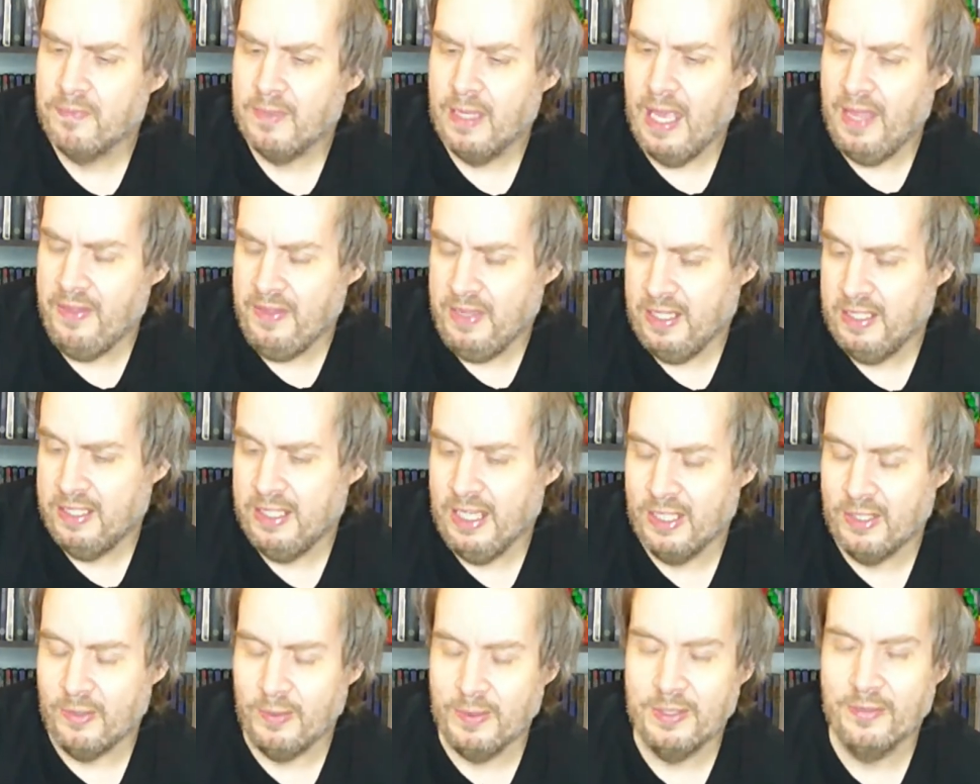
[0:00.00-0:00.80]
And the
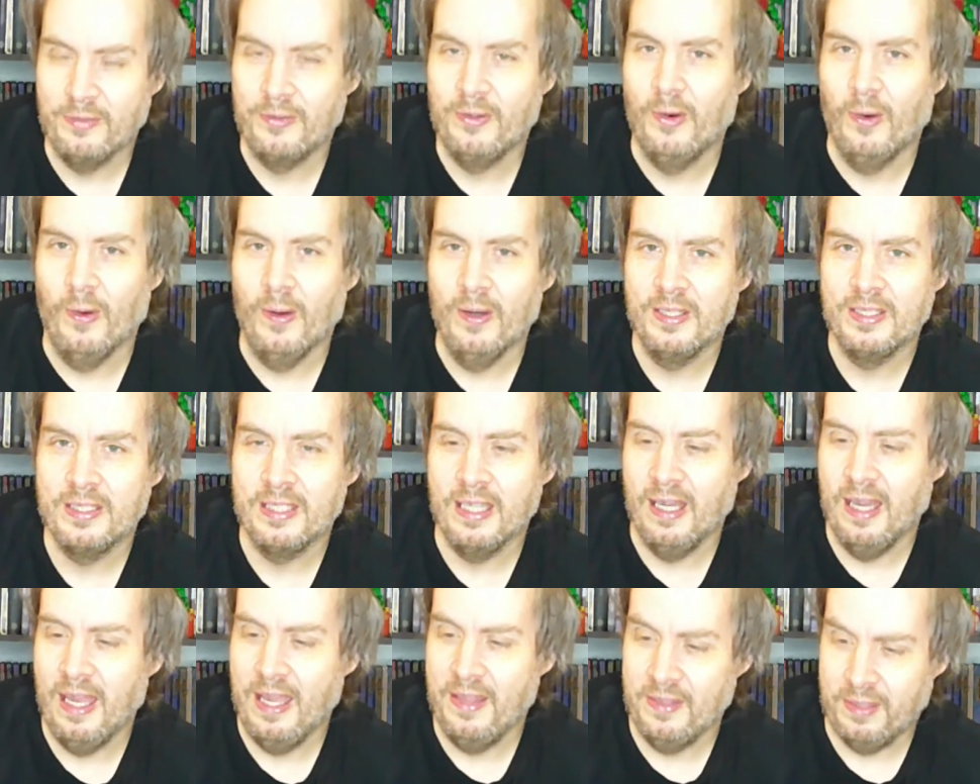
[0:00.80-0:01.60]
accessories, of course,
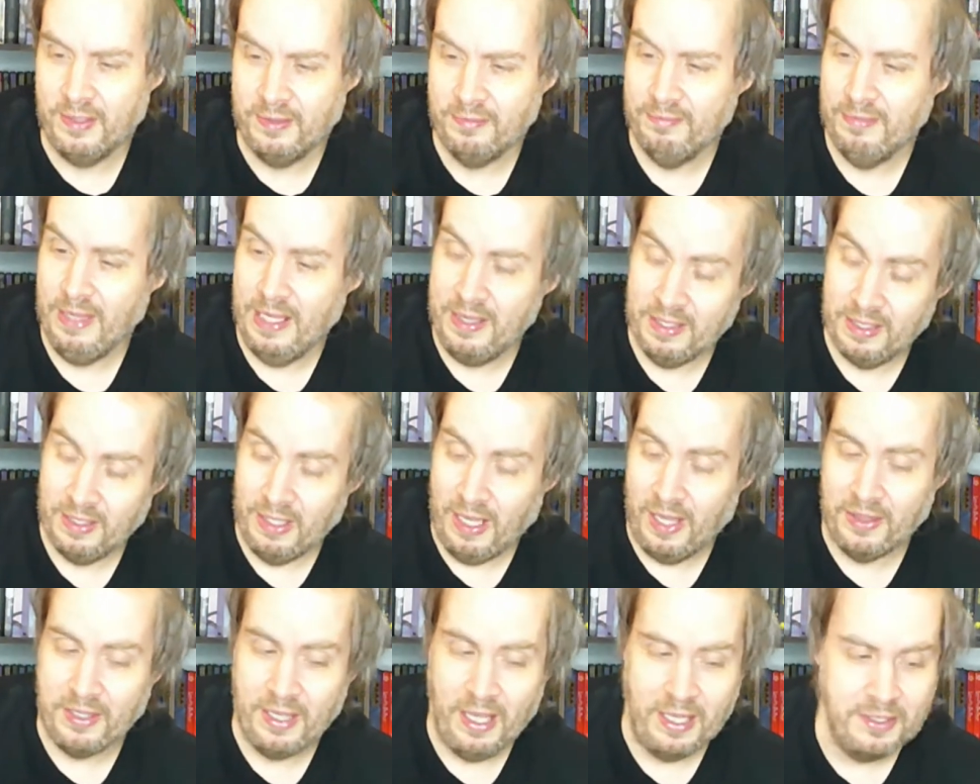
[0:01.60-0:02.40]
and the
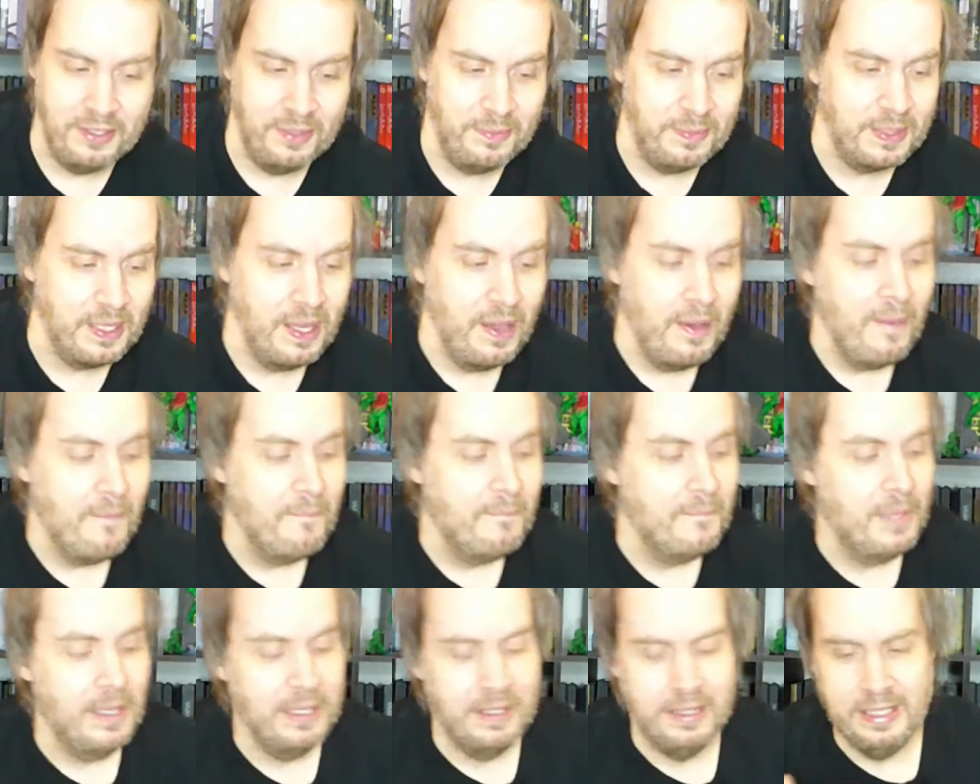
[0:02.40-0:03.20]
cloth costumes.
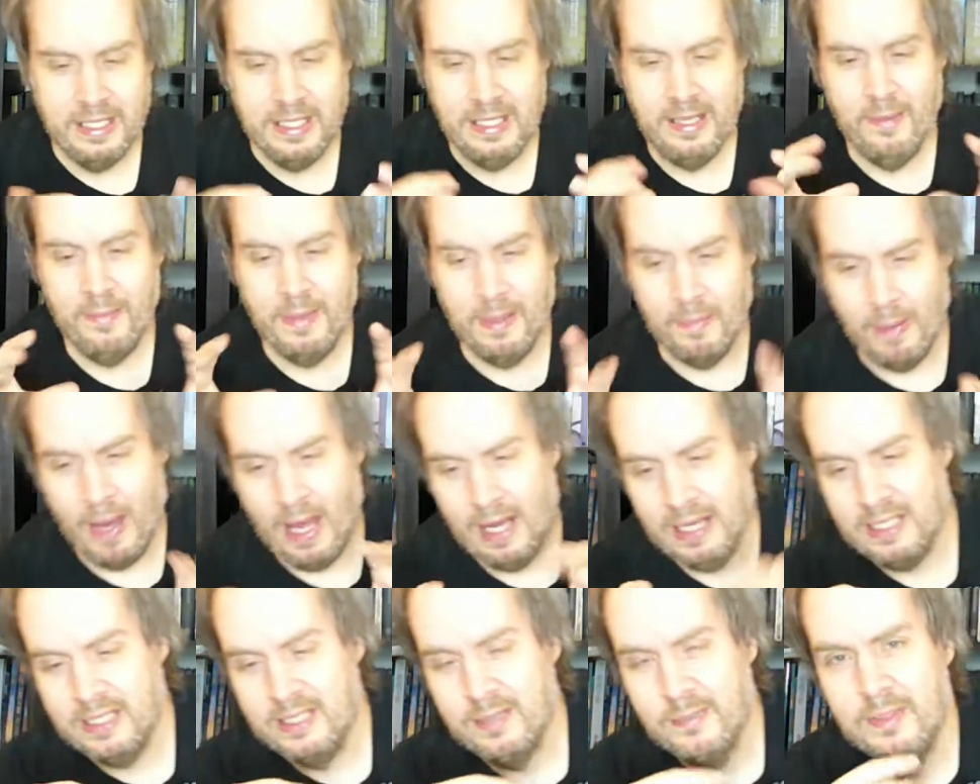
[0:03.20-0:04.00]
But the
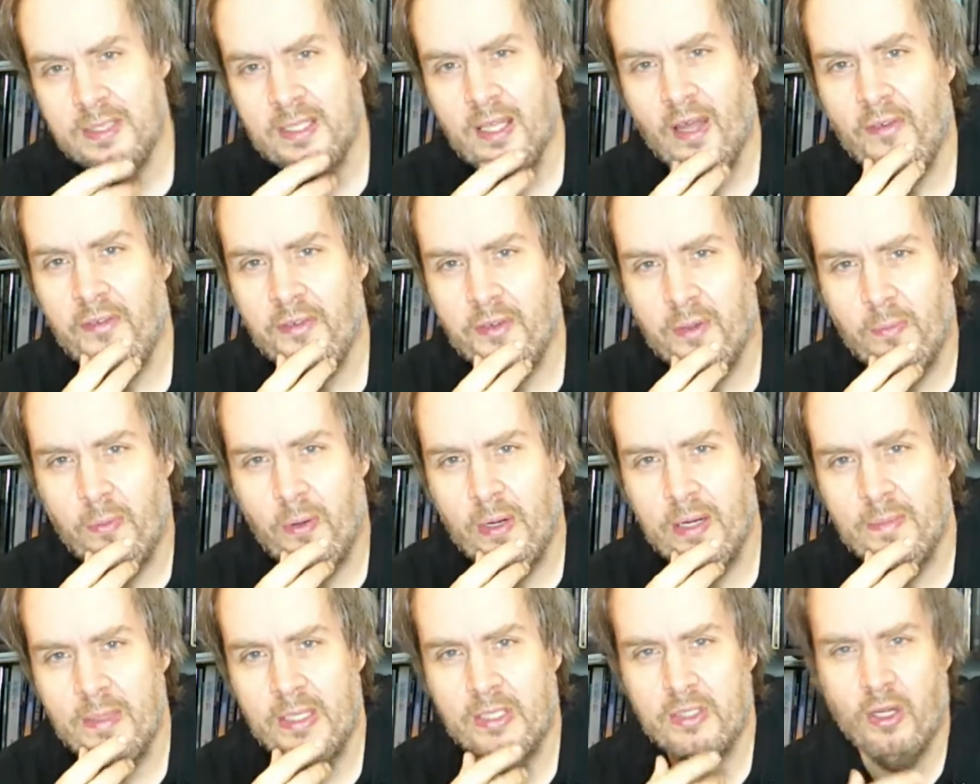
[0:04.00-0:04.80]
bodies themselves are
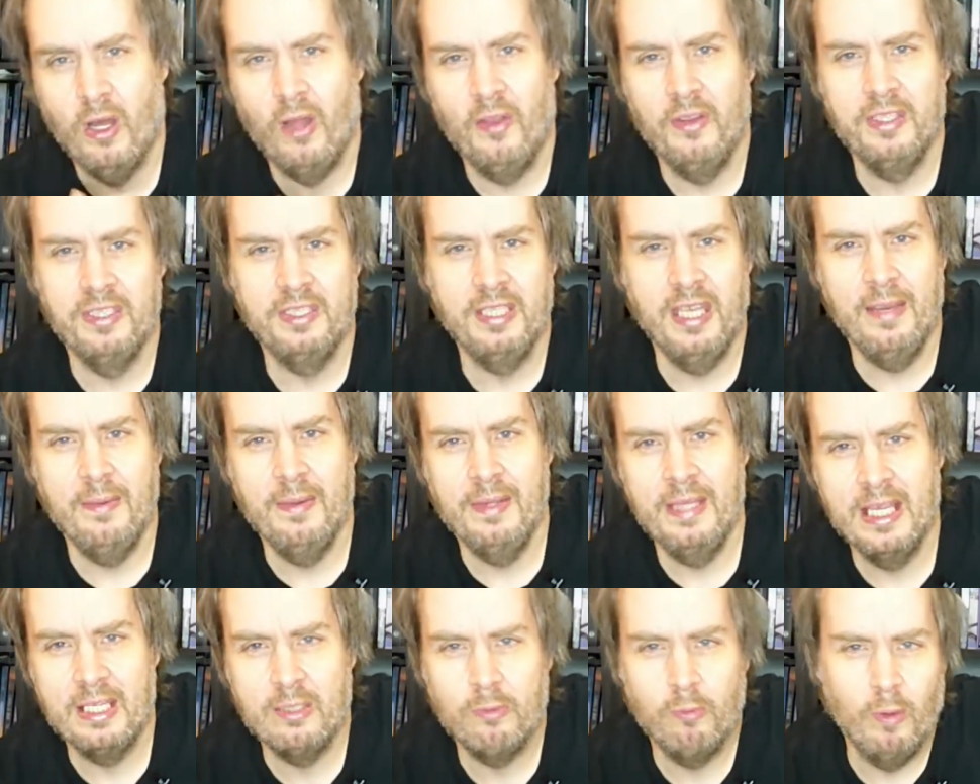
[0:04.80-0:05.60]
pretty much all the same,
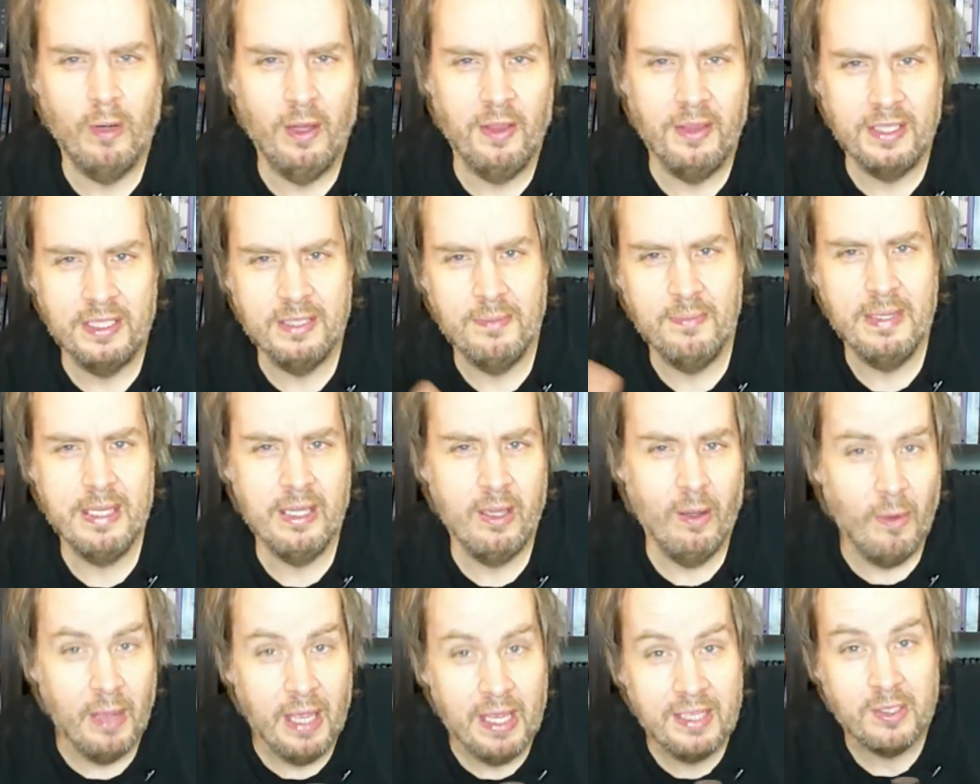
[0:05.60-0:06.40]
and that's one of the things that
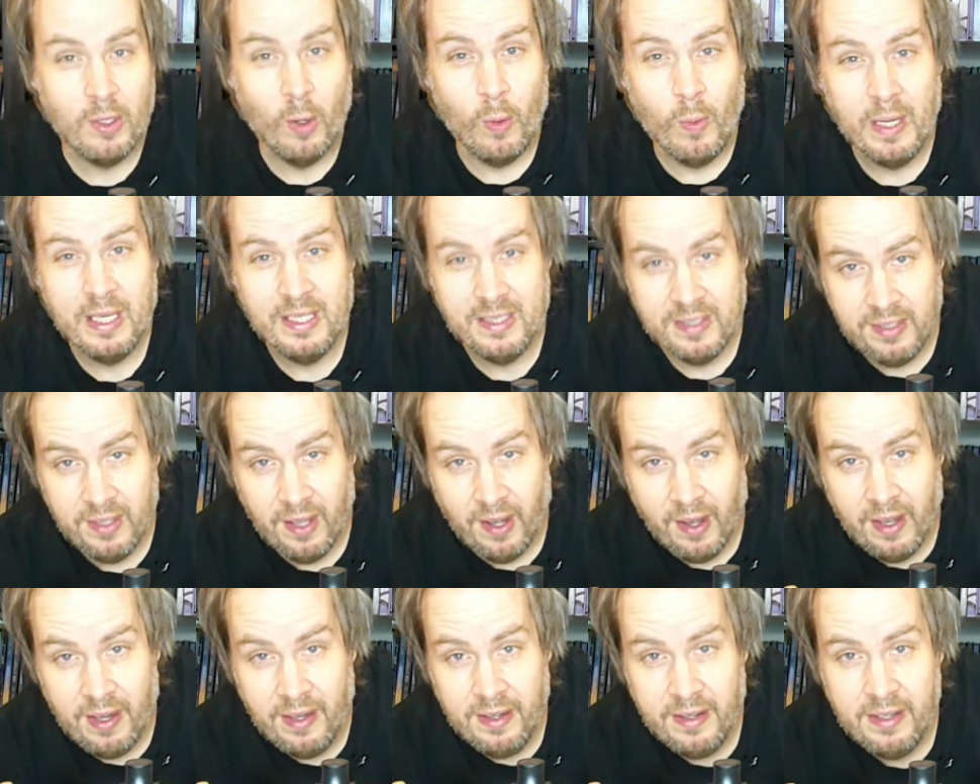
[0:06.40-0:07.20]
Mego has always
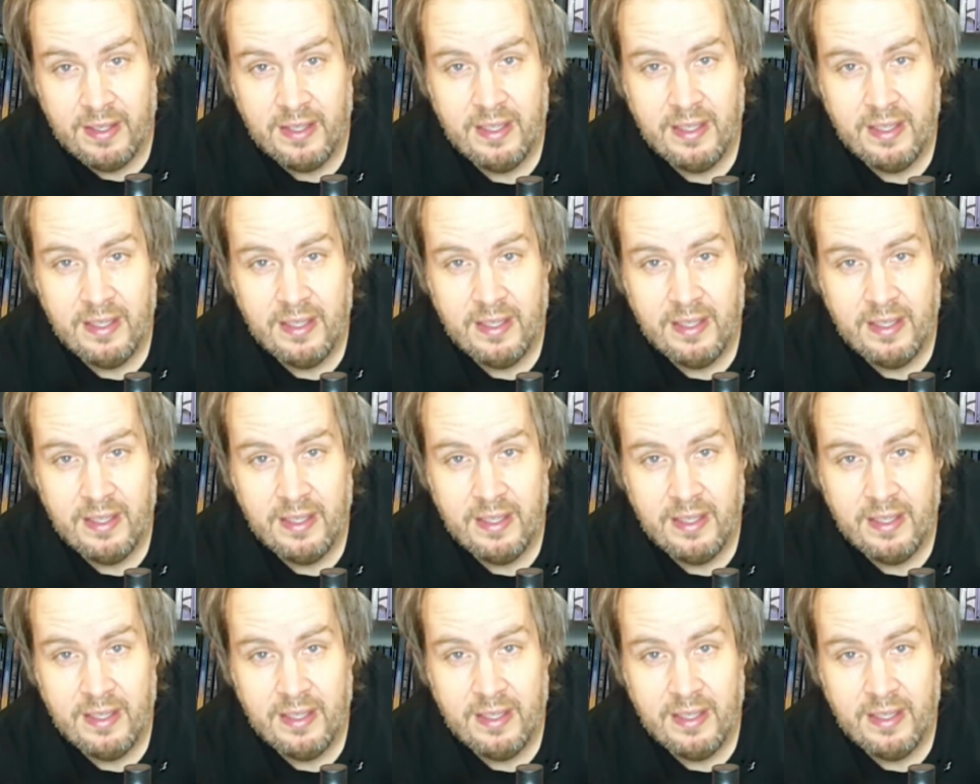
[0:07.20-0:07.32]
done.